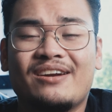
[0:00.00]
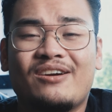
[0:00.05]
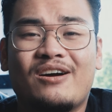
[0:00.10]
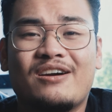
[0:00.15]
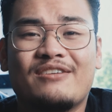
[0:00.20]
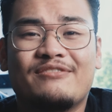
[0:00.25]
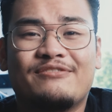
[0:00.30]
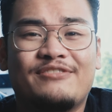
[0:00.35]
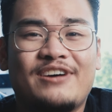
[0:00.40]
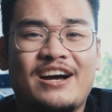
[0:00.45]

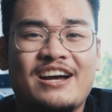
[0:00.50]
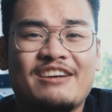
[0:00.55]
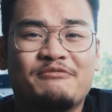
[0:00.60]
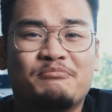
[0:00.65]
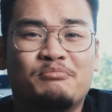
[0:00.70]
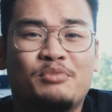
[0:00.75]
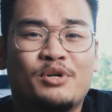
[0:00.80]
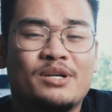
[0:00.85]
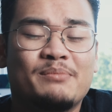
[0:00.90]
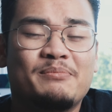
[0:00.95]

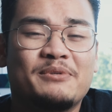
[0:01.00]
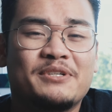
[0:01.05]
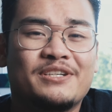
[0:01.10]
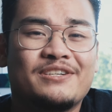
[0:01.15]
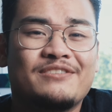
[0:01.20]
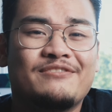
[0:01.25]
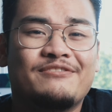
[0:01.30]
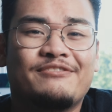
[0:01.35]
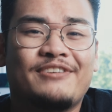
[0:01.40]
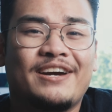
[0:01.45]
R5 put up a
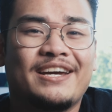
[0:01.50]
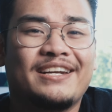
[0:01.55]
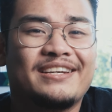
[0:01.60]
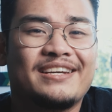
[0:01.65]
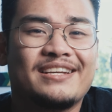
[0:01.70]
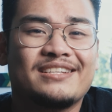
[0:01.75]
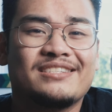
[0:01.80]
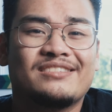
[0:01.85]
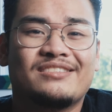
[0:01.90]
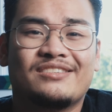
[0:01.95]
good fight
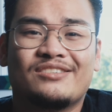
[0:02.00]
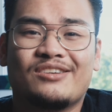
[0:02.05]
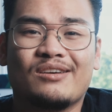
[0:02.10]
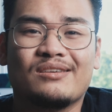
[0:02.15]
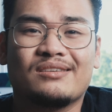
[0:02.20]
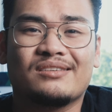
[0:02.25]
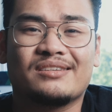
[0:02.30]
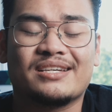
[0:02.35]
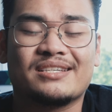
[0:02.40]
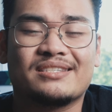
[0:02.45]
against the
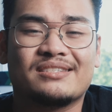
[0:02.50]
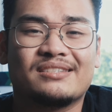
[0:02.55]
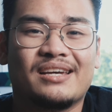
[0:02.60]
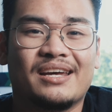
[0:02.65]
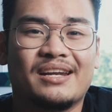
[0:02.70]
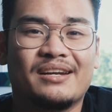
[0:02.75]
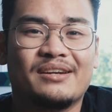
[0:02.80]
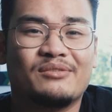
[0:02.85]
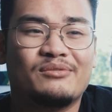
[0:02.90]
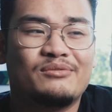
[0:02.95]
darkness,
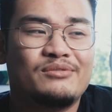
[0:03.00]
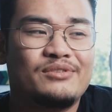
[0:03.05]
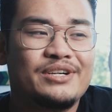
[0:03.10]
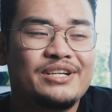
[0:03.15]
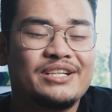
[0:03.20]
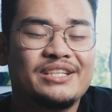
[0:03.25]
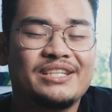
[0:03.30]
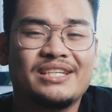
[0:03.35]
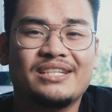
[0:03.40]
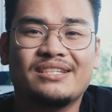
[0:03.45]
and it
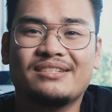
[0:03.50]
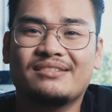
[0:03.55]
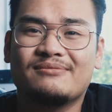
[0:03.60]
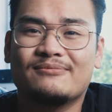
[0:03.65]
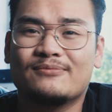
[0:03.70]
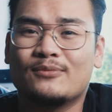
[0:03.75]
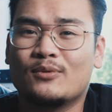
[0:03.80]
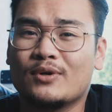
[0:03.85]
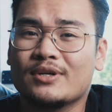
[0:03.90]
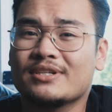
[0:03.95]
really
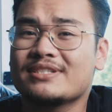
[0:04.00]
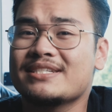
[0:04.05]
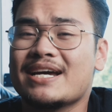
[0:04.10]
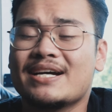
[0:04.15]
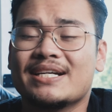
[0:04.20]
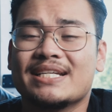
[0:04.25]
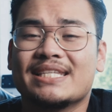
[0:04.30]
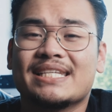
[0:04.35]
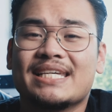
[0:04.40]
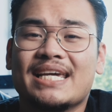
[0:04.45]
worked
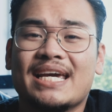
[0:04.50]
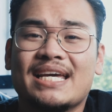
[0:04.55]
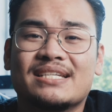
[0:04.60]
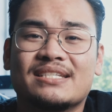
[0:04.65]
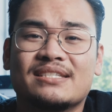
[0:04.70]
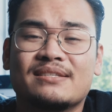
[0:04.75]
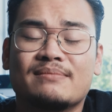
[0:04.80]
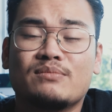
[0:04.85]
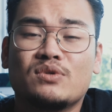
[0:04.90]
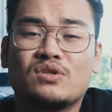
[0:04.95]
out in the end,
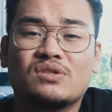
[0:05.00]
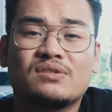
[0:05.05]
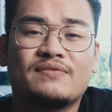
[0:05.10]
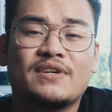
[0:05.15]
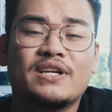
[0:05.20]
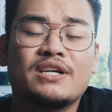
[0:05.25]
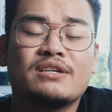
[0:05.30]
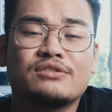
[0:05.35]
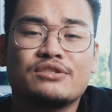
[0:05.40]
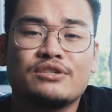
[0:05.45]
and the music
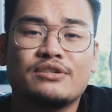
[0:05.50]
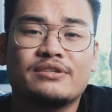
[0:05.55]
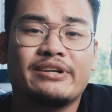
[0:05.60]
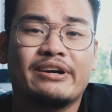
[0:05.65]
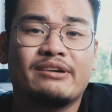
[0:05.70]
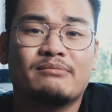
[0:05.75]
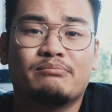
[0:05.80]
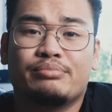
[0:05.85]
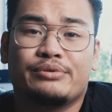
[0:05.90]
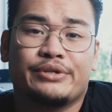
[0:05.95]
video turned
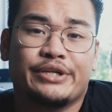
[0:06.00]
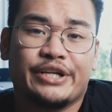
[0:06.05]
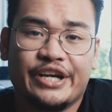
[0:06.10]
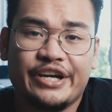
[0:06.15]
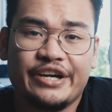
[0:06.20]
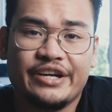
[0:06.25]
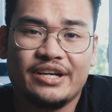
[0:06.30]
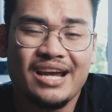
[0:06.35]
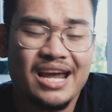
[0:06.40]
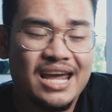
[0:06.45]
out pretty
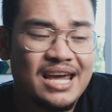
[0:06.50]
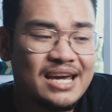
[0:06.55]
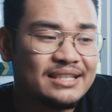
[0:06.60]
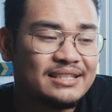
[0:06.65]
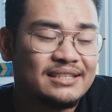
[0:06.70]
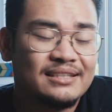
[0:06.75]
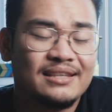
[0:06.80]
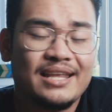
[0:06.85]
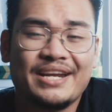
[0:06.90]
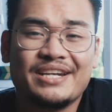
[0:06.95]
good.
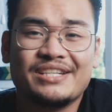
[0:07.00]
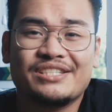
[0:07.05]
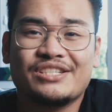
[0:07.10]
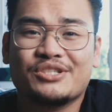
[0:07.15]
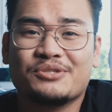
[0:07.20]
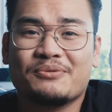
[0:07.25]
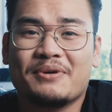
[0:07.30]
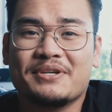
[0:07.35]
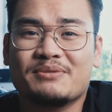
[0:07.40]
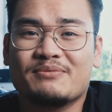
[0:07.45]
The lighting
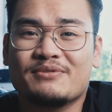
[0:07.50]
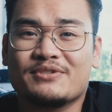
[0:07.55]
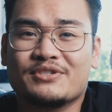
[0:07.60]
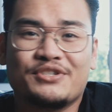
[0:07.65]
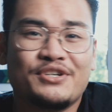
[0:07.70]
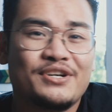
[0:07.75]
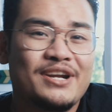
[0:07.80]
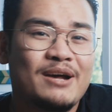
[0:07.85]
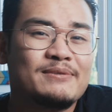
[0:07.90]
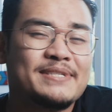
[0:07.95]
situation was
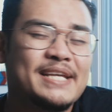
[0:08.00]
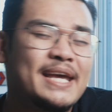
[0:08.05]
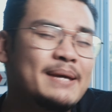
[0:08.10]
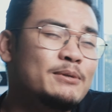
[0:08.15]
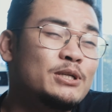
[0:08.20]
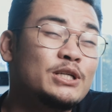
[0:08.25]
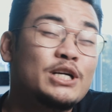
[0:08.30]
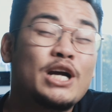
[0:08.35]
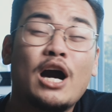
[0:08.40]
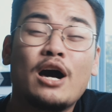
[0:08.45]
good. I was able
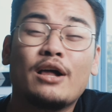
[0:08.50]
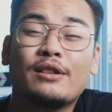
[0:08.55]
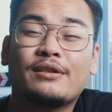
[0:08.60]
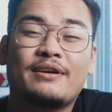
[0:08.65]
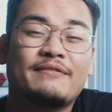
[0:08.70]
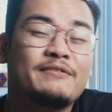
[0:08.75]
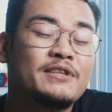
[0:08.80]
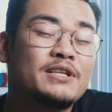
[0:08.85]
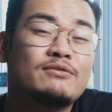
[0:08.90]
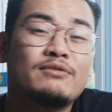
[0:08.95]
to color
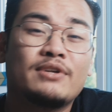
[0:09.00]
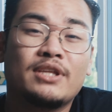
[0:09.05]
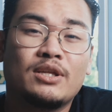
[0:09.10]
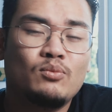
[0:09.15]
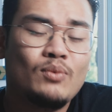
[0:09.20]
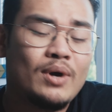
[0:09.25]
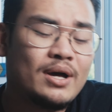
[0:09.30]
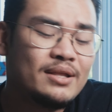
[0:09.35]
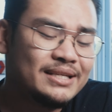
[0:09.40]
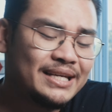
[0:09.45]
everything really
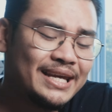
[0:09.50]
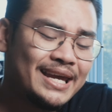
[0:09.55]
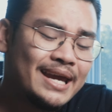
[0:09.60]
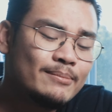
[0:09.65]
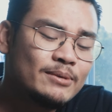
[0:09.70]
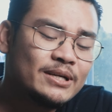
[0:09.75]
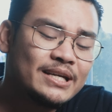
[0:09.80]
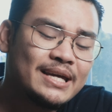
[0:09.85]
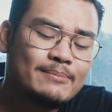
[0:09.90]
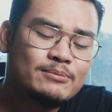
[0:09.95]
well. The
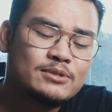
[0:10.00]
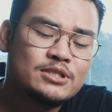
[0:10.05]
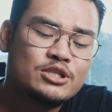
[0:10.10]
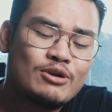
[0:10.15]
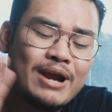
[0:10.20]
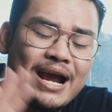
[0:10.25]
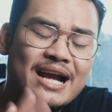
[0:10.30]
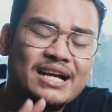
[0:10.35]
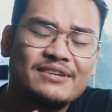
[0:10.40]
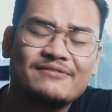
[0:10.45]
camera kept
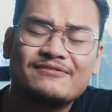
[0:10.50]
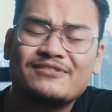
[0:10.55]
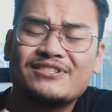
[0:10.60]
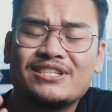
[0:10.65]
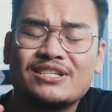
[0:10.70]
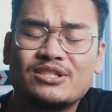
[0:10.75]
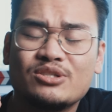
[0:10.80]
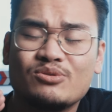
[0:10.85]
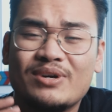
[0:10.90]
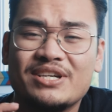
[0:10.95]
track of
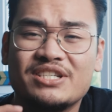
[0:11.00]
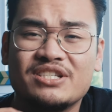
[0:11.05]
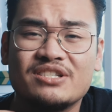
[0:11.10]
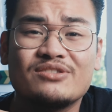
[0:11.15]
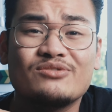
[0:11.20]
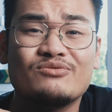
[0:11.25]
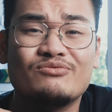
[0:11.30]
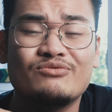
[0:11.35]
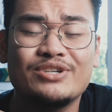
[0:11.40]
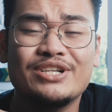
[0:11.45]

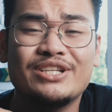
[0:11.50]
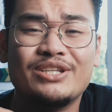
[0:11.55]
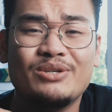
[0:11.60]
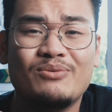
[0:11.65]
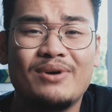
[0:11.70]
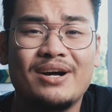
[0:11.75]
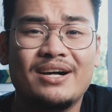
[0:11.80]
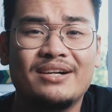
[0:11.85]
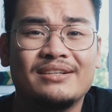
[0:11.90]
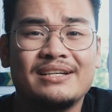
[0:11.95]
situations really
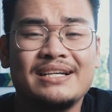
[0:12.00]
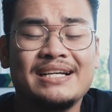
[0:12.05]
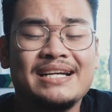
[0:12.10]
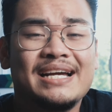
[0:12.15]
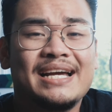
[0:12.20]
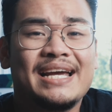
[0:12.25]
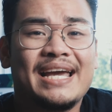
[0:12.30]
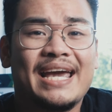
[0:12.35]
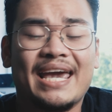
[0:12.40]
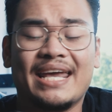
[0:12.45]
well,
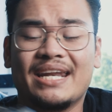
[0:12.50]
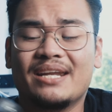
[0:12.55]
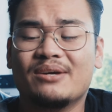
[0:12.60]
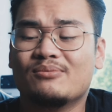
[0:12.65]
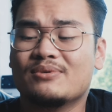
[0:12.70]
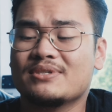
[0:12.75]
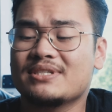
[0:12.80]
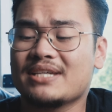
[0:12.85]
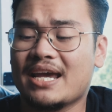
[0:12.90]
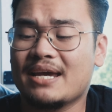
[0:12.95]
and it
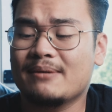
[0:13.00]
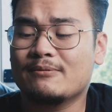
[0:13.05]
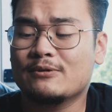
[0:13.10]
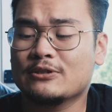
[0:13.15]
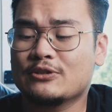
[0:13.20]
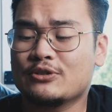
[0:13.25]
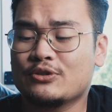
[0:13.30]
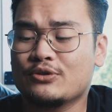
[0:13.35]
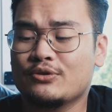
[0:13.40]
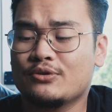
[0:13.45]
was able
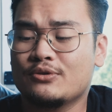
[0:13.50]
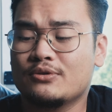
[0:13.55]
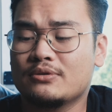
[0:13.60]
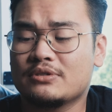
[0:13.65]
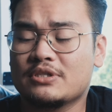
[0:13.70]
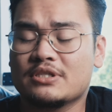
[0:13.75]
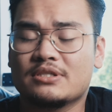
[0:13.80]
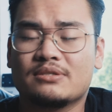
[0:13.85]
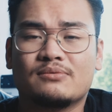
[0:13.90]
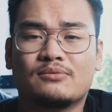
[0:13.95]
to
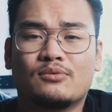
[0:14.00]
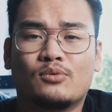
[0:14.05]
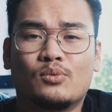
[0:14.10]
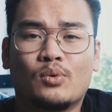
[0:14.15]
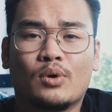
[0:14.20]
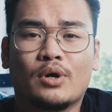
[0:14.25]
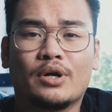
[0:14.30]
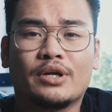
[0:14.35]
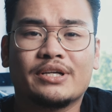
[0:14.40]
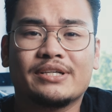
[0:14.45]
just
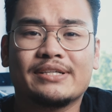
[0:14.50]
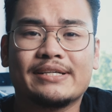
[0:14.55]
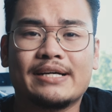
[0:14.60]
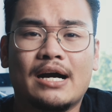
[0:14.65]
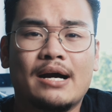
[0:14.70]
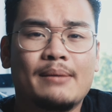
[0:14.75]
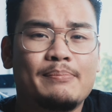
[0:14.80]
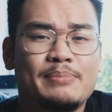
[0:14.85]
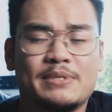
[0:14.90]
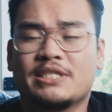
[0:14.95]
work
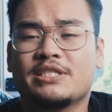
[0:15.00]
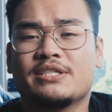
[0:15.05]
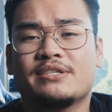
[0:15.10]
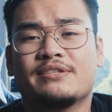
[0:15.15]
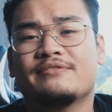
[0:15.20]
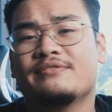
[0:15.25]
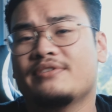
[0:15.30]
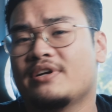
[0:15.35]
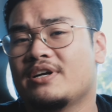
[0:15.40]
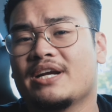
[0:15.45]
up until
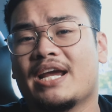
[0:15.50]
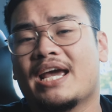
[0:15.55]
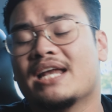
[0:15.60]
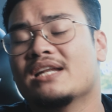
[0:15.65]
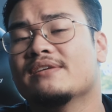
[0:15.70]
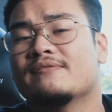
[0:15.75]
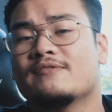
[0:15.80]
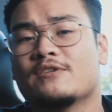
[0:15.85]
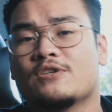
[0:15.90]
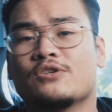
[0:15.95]
the very
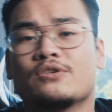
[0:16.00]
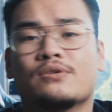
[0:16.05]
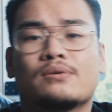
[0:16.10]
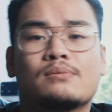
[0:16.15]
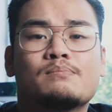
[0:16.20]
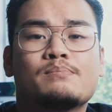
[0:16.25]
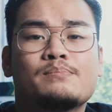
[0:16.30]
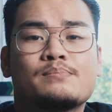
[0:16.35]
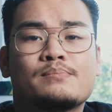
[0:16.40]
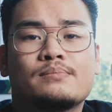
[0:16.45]
end of the shoot.
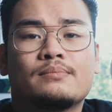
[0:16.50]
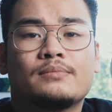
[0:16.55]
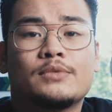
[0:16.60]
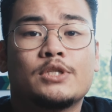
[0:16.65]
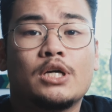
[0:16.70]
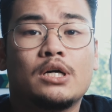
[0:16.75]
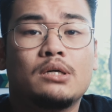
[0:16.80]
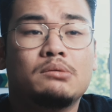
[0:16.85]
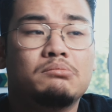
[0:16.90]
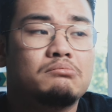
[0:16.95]

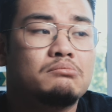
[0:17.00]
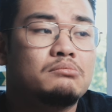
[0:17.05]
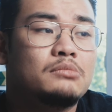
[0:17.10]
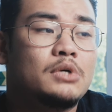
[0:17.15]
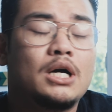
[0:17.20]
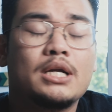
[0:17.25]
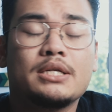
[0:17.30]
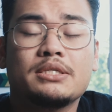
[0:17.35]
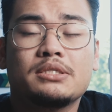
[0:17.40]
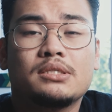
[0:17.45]
So
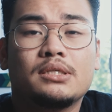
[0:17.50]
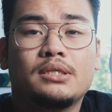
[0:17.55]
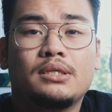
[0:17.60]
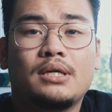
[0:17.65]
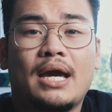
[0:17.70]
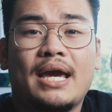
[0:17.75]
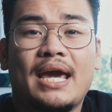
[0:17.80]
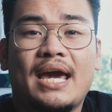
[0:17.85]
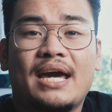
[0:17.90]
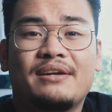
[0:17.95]
honestly,
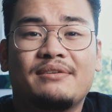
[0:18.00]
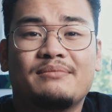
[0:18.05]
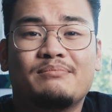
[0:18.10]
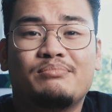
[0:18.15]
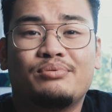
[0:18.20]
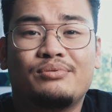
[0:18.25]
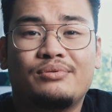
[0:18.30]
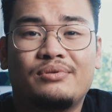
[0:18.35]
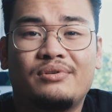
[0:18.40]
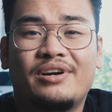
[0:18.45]
I had a
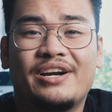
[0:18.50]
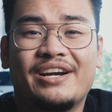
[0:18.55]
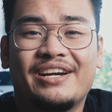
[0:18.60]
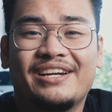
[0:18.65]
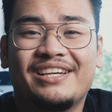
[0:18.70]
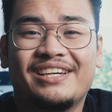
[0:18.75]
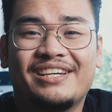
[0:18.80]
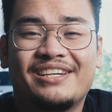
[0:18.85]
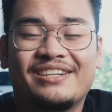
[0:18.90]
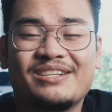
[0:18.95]

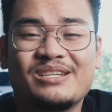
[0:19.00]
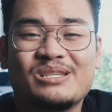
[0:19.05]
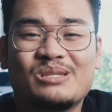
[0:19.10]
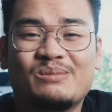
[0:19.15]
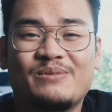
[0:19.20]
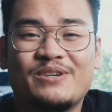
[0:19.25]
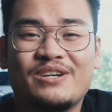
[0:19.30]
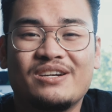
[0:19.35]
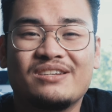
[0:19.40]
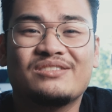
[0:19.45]
pretty good
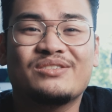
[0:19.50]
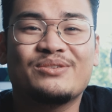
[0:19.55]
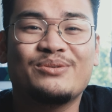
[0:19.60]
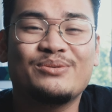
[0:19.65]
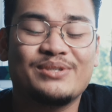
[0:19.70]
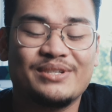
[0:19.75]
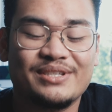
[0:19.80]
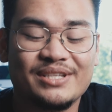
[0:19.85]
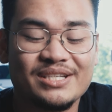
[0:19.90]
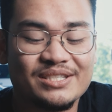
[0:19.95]
experience
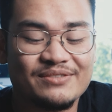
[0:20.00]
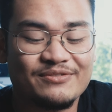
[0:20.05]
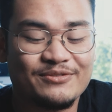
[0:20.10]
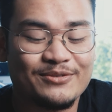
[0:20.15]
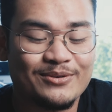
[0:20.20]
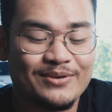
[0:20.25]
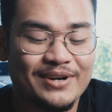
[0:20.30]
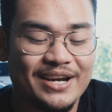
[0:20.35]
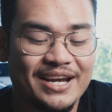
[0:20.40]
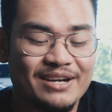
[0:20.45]
using this
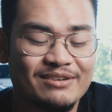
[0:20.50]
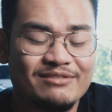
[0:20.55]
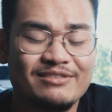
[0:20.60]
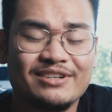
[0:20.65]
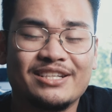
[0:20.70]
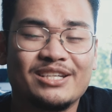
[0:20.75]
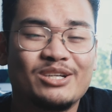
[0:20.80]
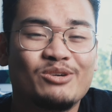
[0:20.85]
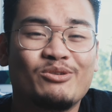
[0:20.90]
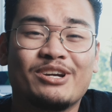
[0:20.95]
for a
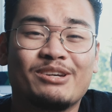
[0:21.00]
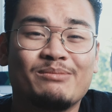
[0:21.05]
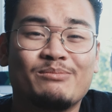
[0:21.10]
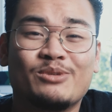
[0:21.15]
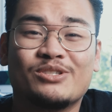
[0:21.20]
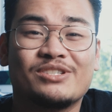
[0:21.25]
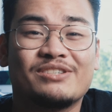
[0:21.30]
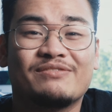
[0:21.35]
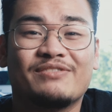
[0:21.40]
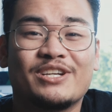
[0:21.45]
really quick
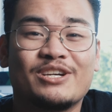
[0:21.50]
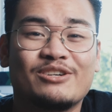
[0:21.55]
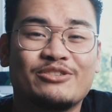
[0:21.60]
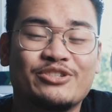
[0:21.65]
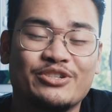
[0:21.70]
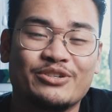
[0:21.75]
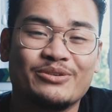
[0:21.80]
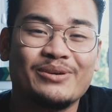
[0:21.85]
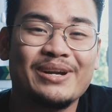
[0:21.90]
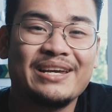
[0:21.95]
music video
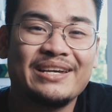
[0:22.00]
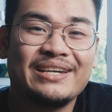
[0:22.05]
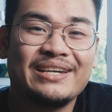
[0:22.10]
shoot.